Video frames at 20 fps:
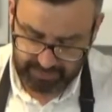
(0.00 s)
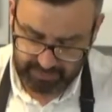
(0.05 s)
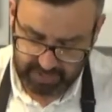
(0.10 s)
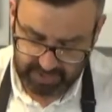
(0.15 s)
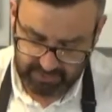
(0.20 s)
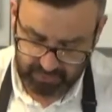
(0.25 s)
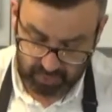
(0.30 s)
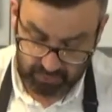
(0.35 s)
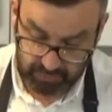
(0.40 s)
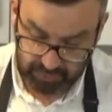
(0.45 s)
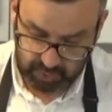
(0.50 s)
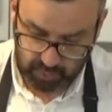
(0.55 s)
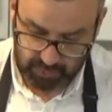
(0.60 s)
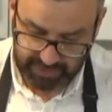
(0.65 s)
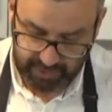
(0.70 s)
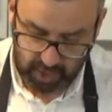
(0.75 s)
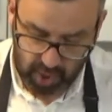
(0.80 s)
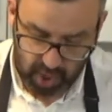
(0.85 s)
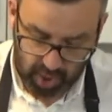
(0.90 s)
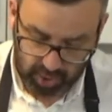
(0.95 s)
My room's
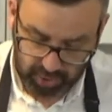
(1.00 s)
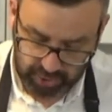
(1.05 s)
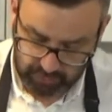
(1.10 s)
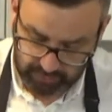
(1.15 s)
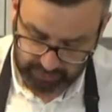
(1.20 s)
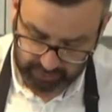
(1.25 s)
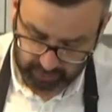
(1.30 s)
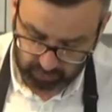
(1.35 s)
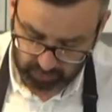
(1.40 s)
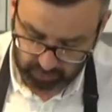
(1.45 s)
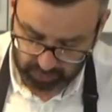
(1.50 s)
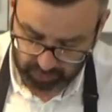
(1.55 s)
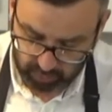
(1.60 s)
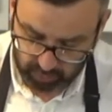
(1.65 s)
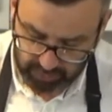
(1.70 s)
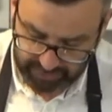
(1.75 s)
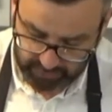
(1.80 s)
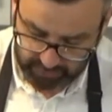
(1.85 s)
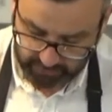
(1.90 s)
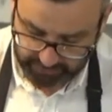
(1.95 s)
quite hot, so I've got to work
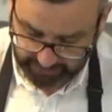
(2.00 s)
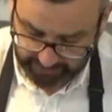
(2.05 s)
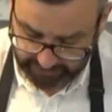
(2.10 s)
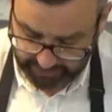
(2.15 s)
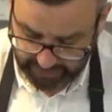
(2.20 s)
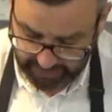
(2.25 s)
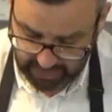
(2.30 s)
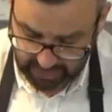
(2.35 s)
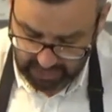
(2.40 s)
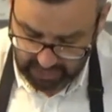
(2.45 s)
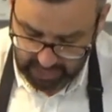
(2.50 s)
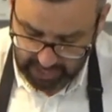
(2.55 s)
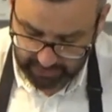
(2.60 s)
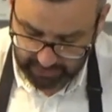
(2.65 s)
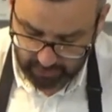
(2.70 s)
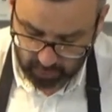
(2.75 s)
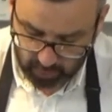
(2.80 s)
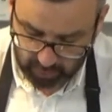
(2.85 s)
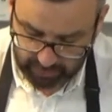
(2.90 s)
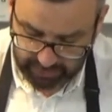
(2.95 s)
quite quickly, and
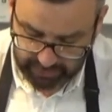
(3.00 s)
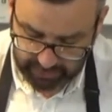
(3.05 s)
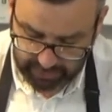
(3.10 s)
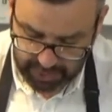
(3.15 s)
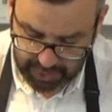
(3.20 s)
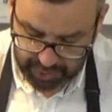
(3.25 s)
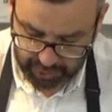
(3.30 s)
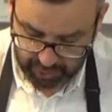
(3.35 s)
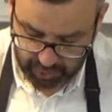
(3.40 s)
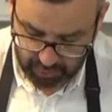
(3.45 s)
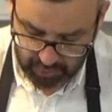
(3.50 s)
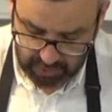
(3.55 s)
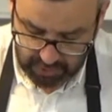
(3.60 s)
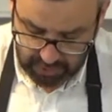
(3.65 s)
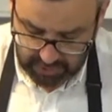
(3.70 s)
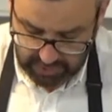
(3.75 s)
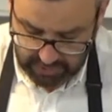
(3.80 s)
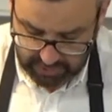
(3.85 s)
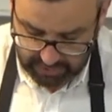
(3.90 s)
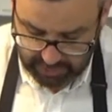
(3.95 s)
all I'm going to do
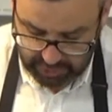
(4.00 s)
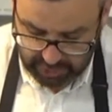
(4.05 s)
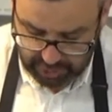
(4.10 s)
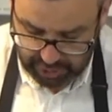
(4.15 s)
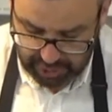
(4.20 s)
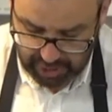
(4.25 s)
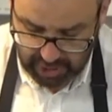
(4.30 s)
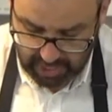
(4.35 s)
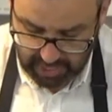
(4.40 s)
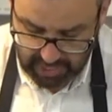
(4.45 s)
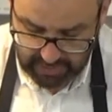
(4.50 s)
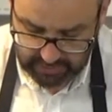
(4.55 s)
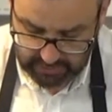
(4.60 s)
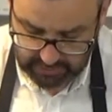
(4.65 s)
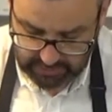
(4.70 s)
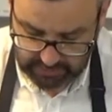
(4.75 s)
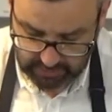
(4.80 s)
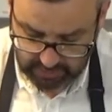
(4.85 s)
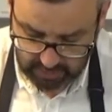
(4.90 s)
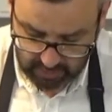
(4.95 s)
is
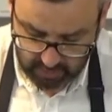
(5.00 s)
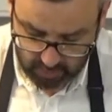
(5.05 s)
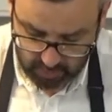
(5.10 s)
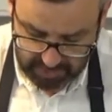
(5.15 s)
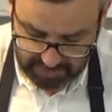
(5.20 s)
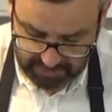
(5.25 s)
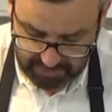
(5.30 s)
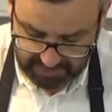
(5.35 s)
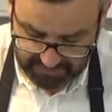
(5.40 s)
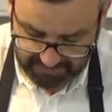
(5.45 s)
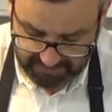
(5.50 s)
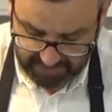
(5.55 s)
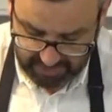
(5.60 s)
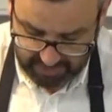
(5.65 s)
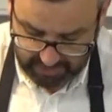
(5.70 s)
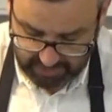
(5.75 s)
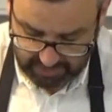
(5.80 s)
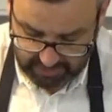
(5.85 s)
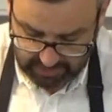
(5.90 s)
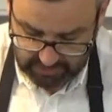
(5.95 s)
just with my
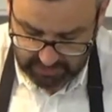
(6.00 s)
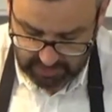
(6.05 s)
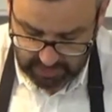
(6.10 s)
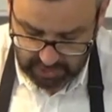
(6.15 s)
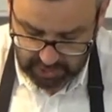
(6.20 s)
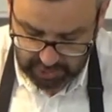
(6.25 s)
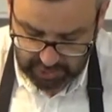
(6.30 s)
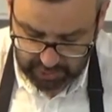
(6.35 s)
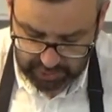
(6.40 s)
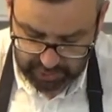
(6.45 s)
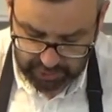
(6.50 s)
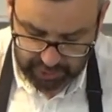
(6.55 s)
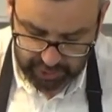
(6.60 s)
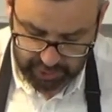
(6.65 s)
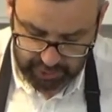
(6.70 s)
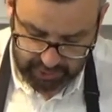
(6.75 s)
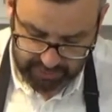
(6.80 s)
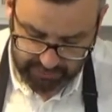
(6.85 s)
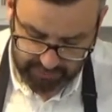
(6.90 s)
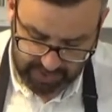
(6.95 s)
fingers just
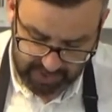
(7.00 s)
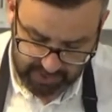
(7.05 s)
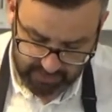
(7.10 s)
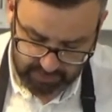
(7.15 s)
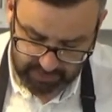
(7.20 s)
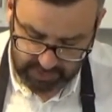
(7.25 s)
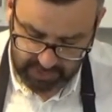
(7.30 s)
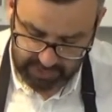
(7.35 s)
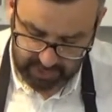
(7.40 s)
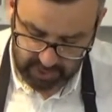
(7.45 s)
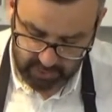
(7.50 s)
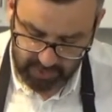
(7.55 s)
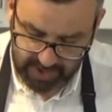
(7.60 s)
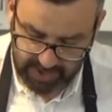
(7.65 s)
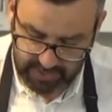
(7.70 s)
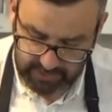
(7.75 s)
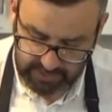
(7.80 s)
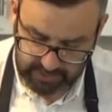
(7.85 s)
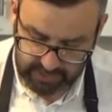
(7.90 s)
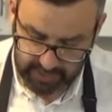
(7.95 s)
turn it round, and you
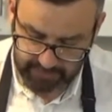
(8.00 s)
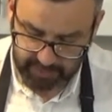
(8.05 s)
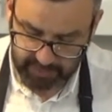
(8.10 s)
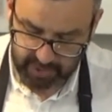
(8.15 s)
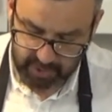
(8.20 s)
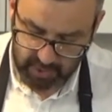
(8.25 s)
end up